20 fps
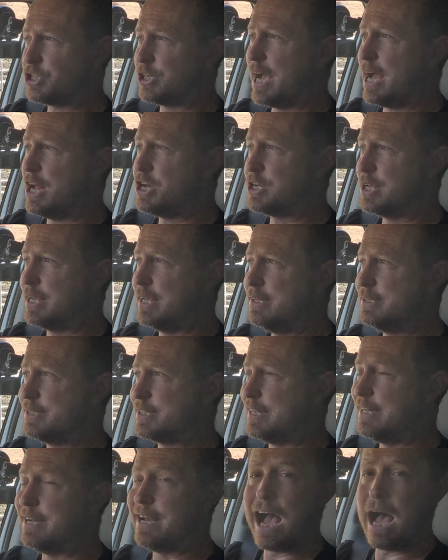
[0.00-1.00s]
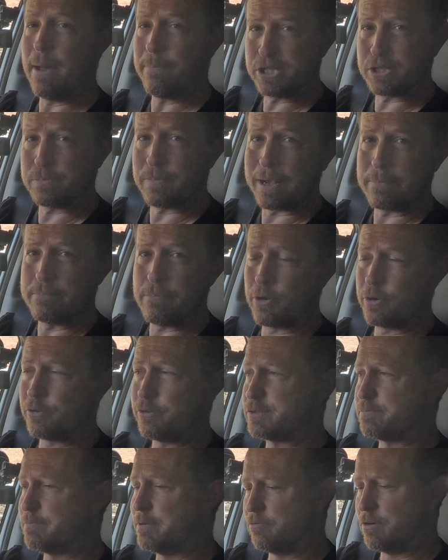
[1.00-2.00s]
charging is in upper spec
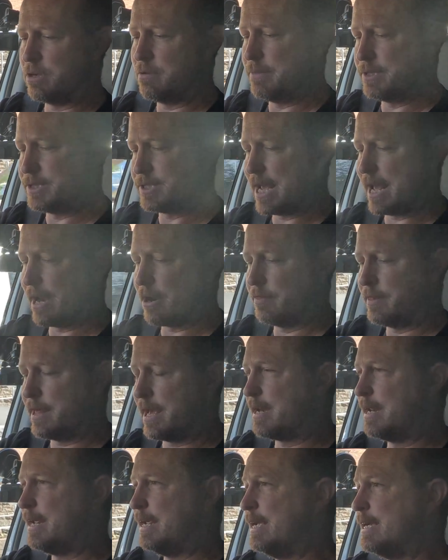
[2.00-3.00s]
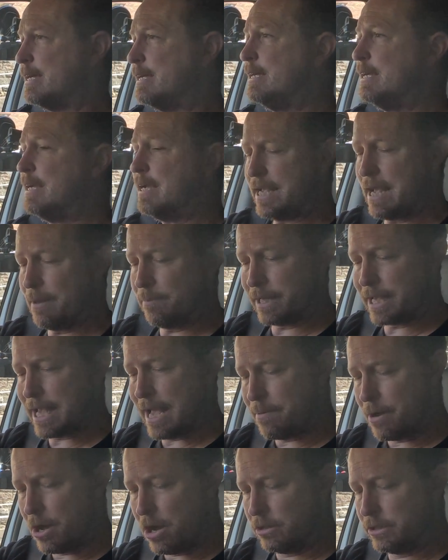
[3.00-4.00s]
models, but we miss out on that here. A couple of
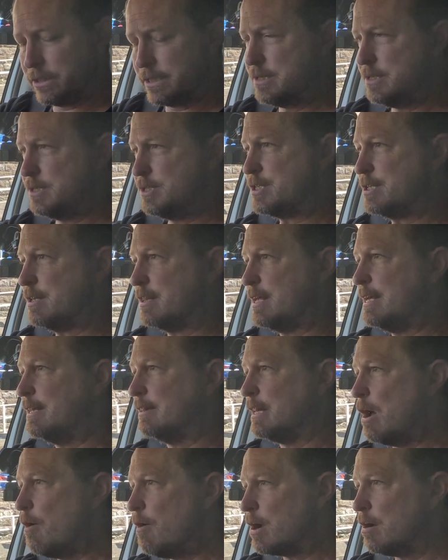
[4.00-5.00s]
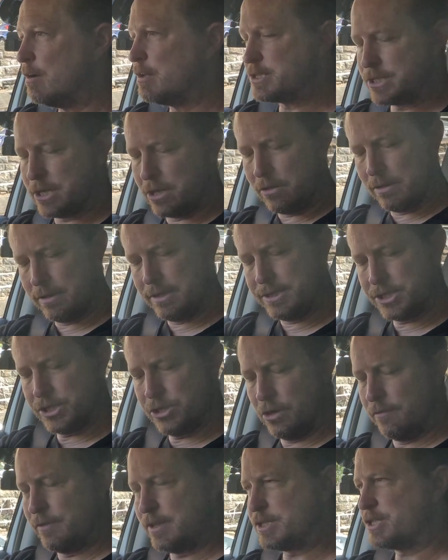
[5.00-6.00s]
cup holders. The lower console is
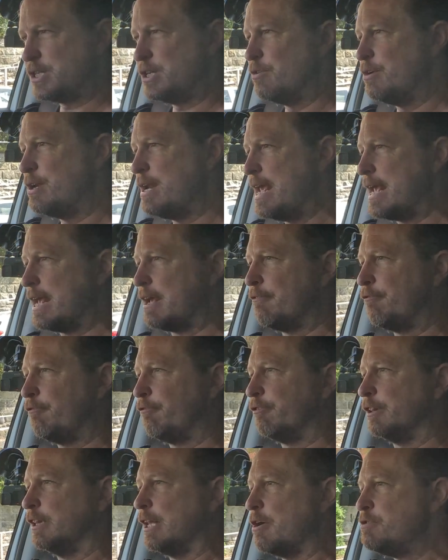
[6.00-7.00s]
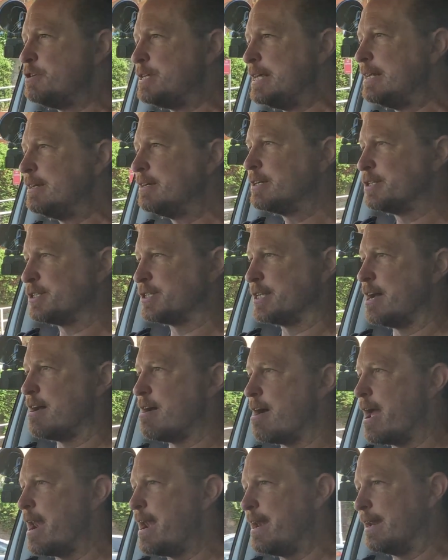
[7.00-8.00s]
sort of this unique floating
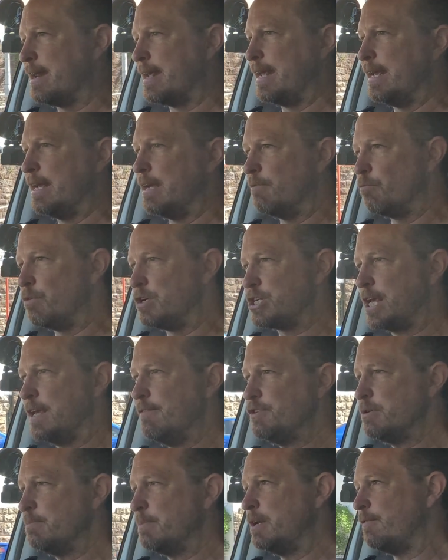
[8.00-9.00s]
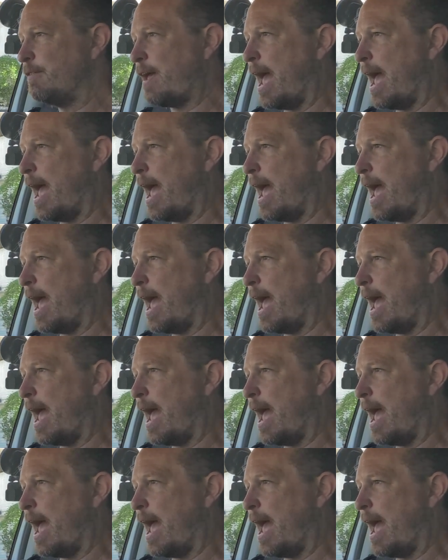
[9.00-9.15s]
design here, which gives you a bit